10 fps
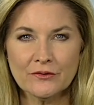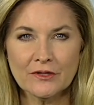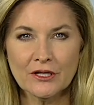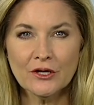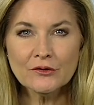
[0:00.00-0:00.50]
who
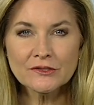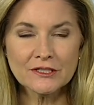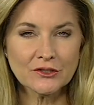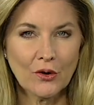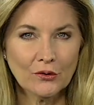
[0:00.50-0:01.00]
then used
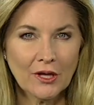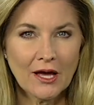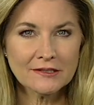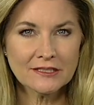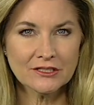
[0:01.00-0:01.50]
it to hold
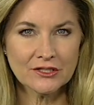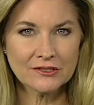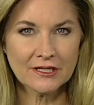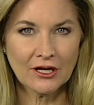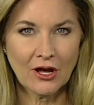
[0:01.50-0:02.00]

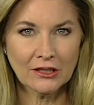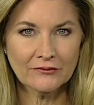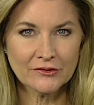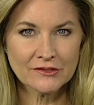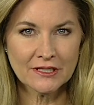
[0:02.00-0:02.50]
hostages at a
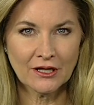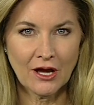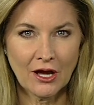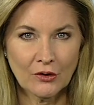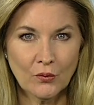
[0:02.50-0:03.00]
Colleyville
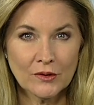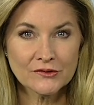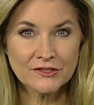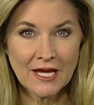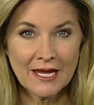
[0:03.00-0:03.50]
synagogue will
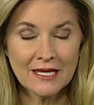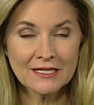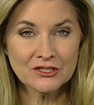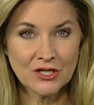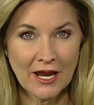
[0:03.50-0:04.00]
stay
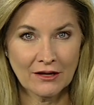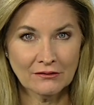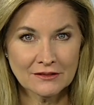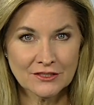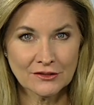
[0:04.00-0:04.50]
in
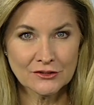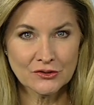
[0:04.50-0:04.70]
jail until his